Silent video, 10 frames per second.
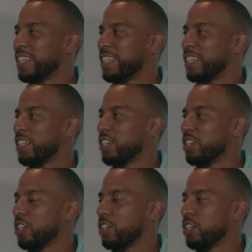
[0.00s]

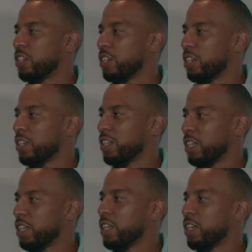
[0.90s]

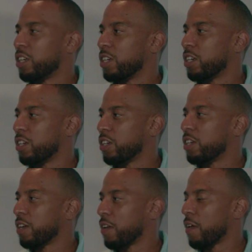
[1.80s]

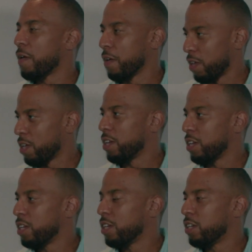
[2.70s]

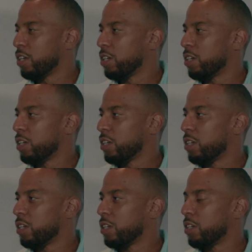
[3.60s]

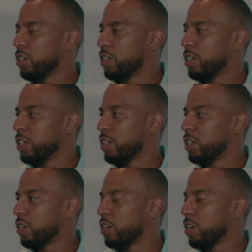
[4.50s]

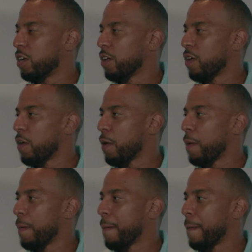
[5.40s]

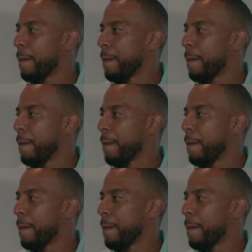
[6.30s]
The person shown says nothing.